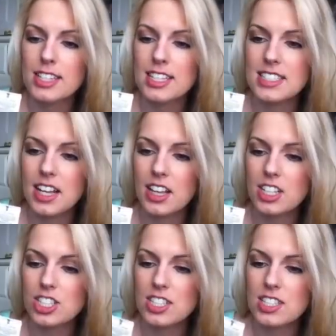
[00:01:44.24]

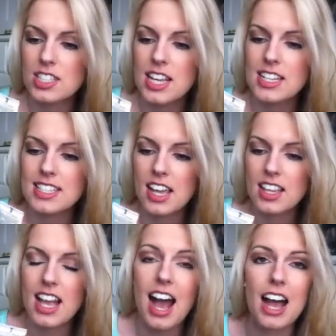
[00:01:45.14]
Intelligence
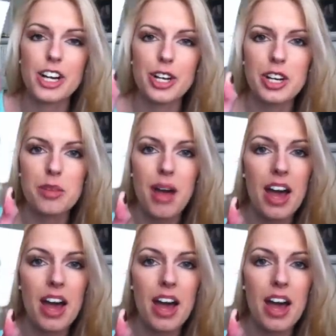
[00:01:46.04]
Daily Eye Cream.